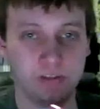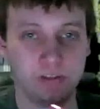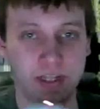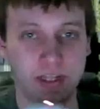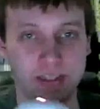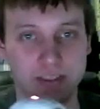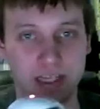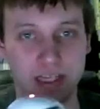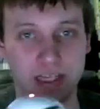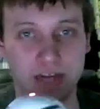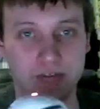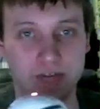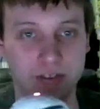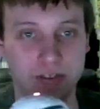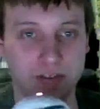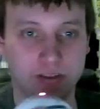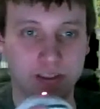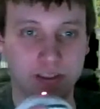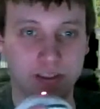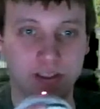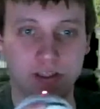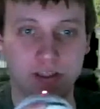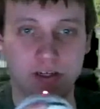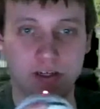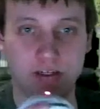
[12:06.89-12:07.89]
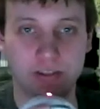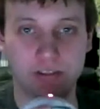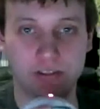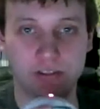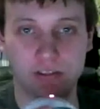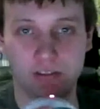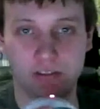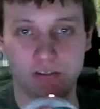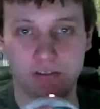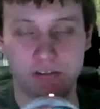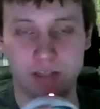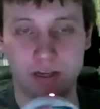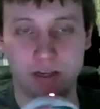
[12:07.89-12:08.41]
That's obviously theirs,
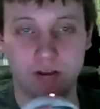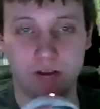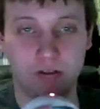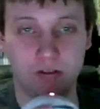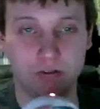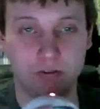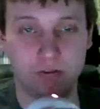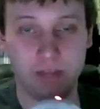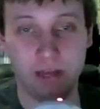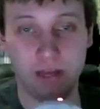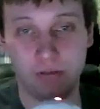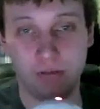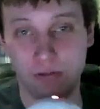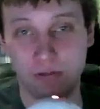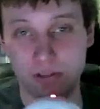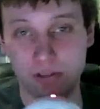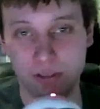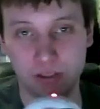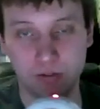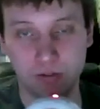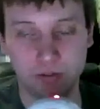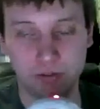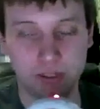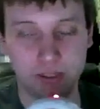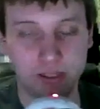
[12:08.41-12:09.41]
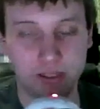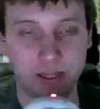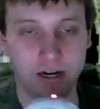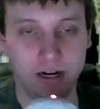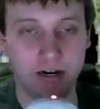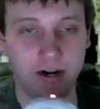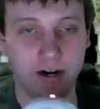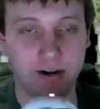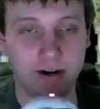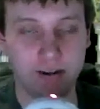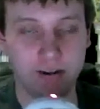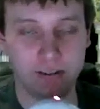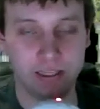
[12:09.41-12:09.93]
so that will still be there.
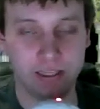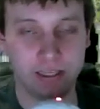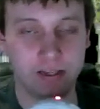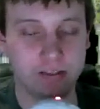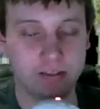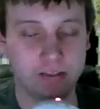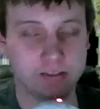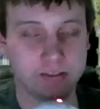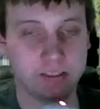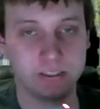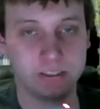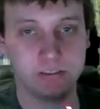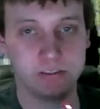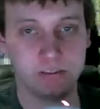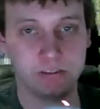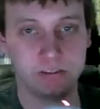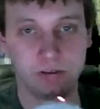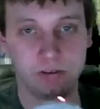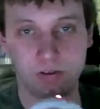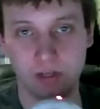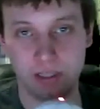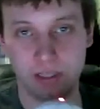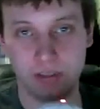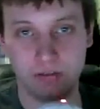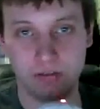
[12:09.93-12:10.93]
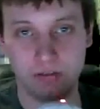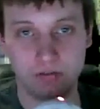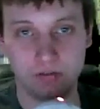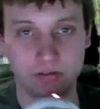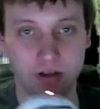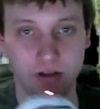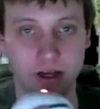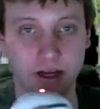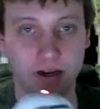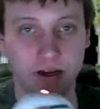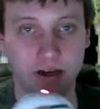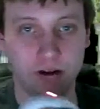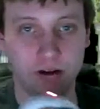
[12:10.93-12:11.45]
Everything else is going
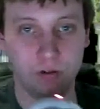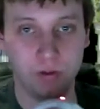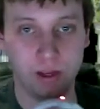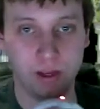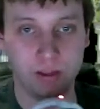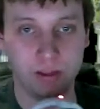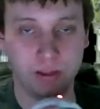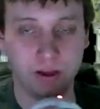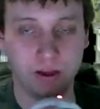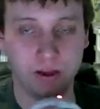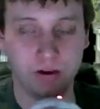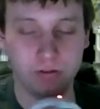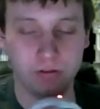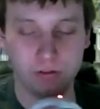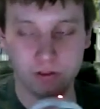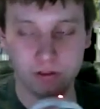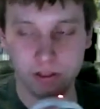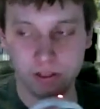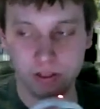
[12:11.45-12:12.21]
away though.